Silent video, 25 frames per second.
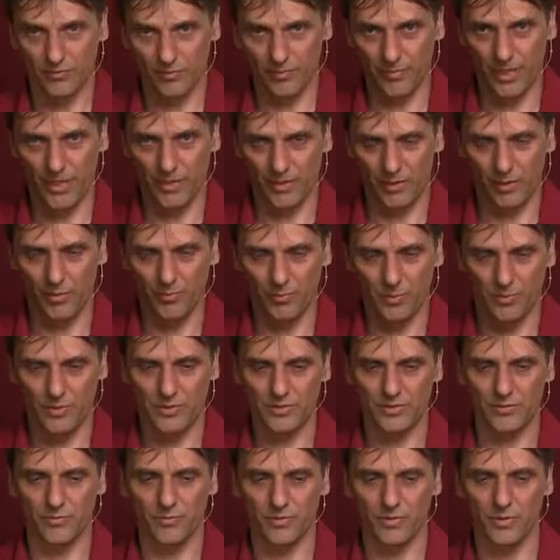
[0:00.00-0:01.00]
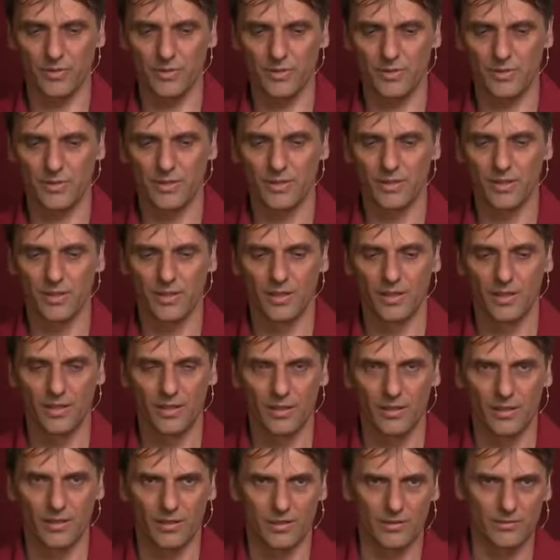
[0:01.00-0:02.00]
main components, of course,
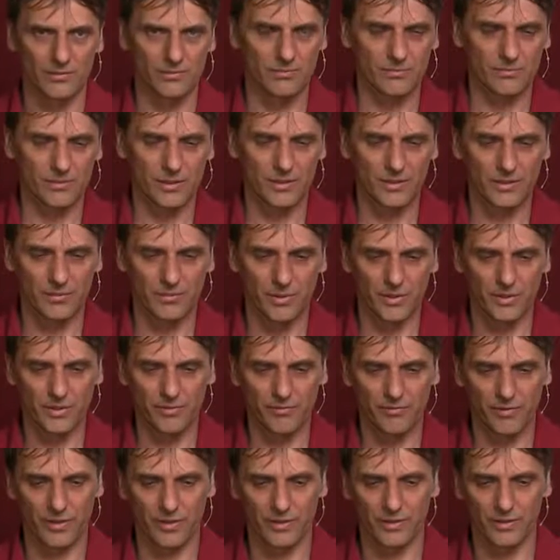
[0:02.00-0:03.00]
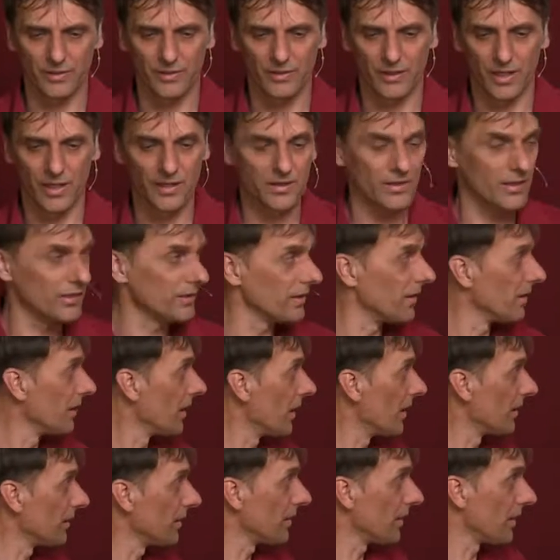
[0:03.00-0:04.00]
a uh, little bit different. I think they
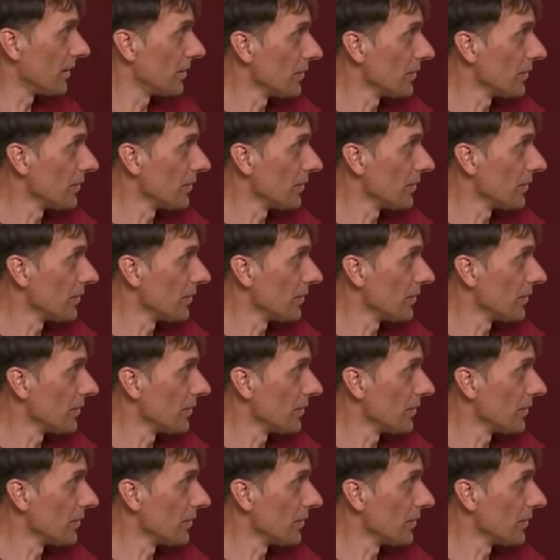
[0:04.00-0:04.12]
are, they are